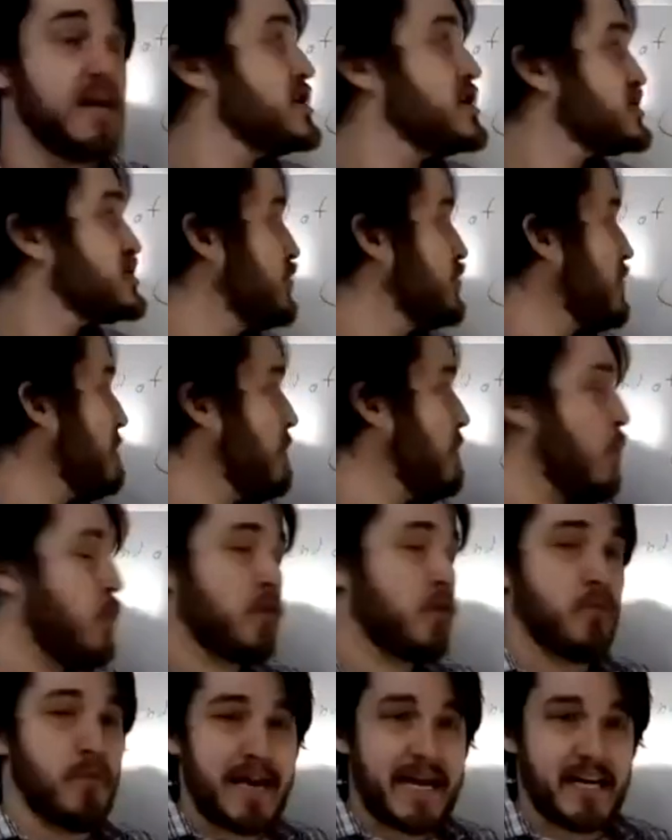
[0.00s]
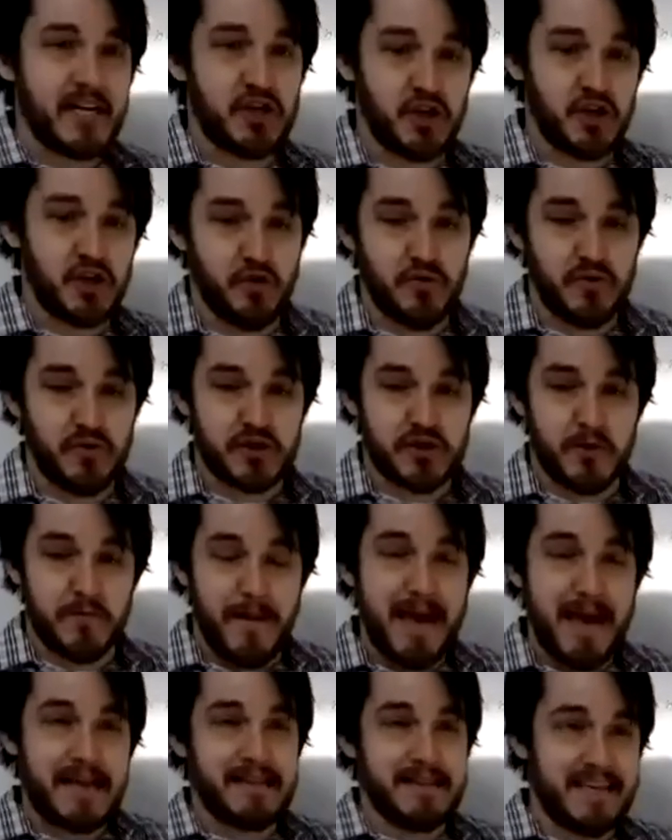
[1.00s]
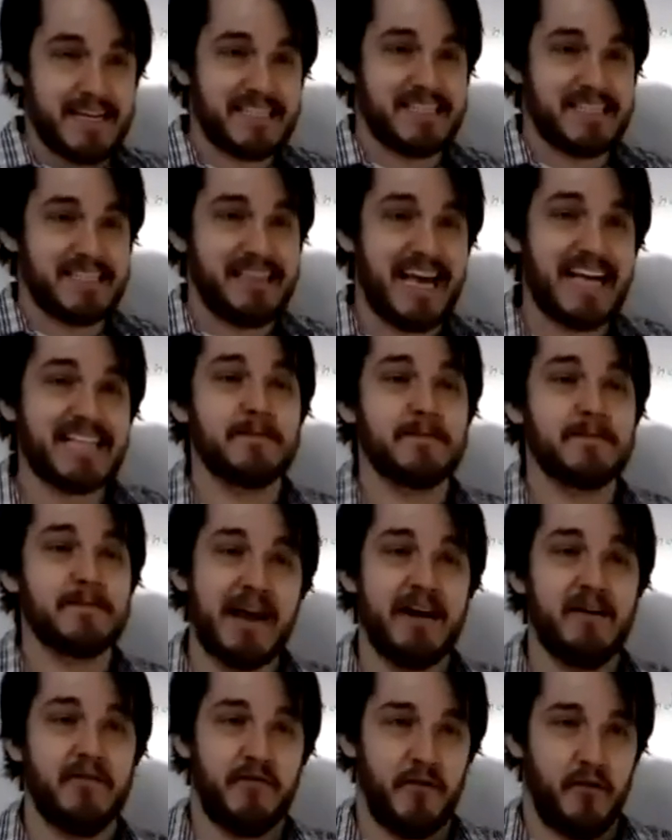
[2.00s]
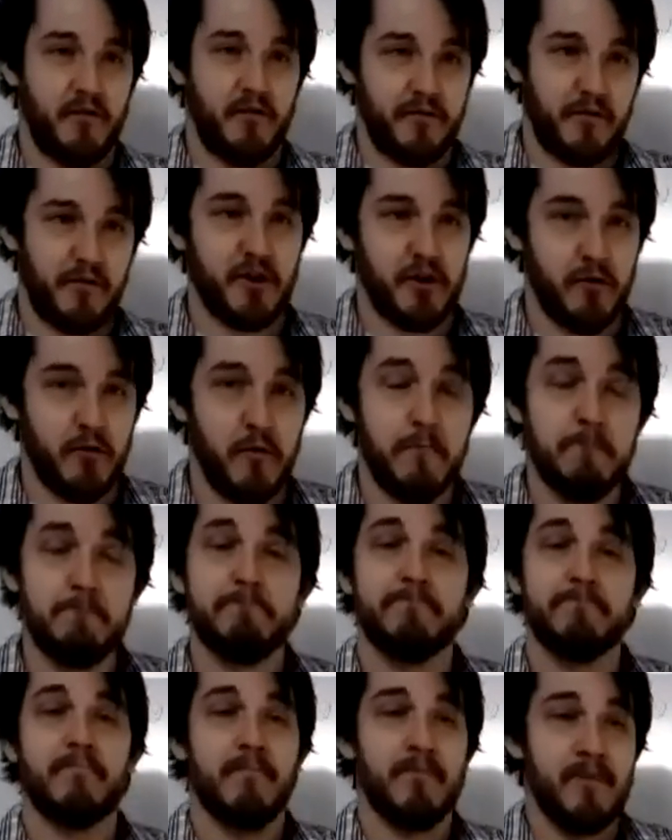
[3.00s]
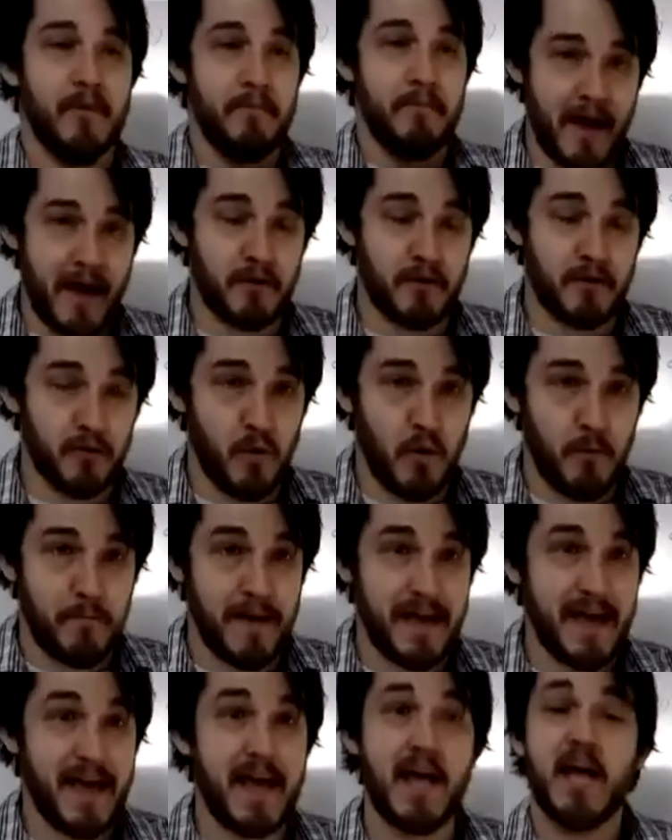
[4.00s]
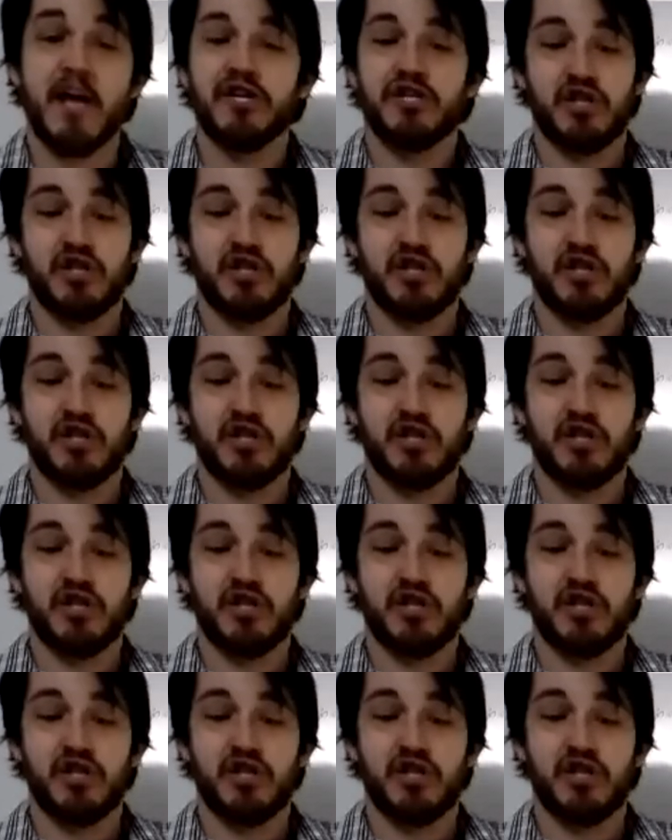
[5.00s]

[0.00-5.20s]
So the more we can do to make this less painful for you, the better it will be.